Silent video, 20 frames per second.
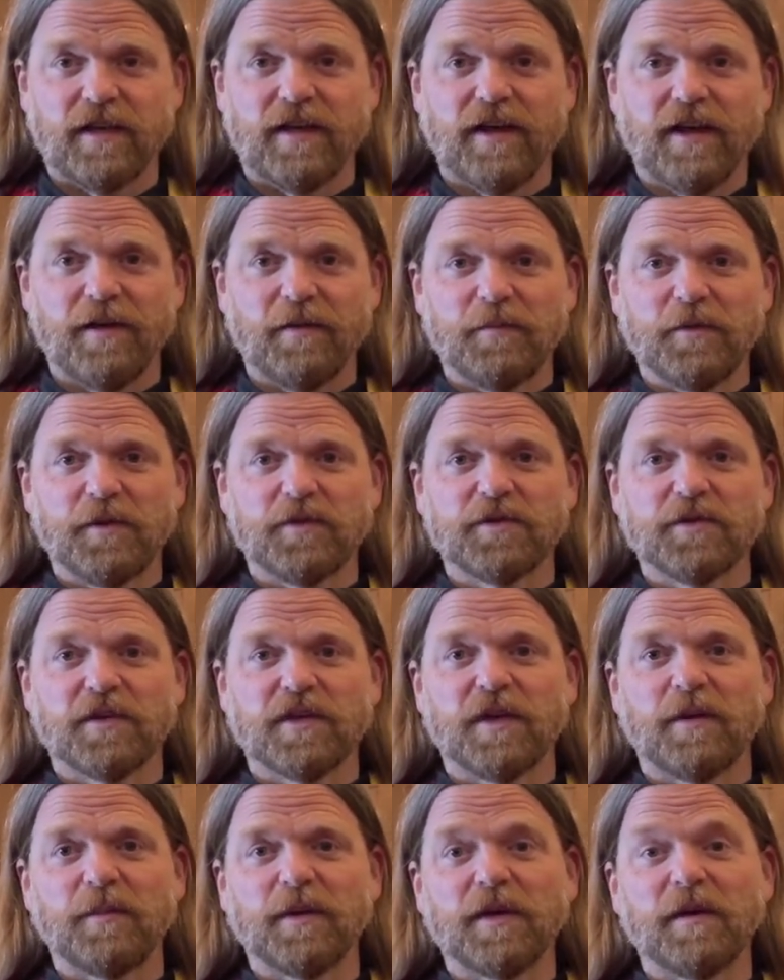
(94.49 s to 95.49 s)
Um, those are
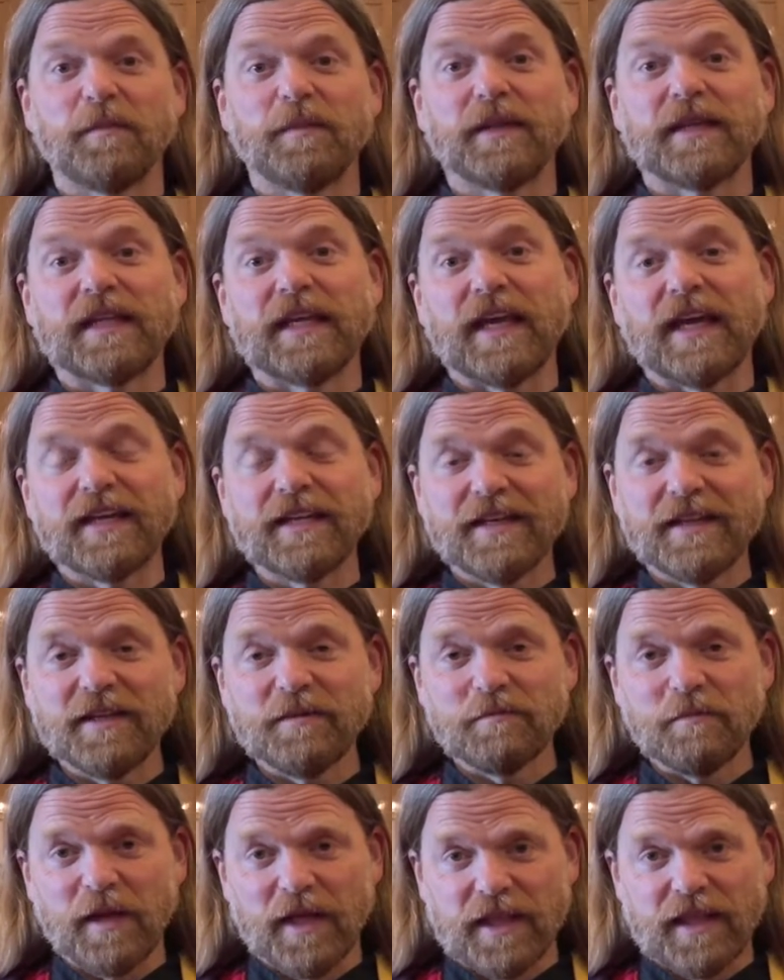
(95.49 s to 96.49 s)
coming up at the end of
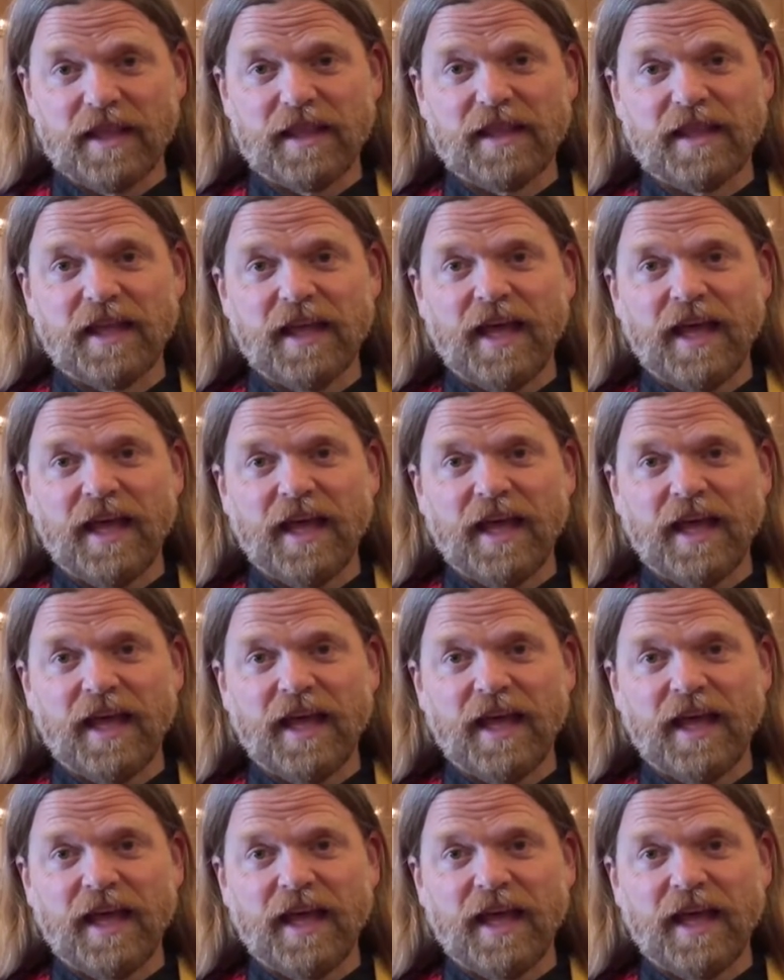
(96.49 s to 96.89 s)
the month,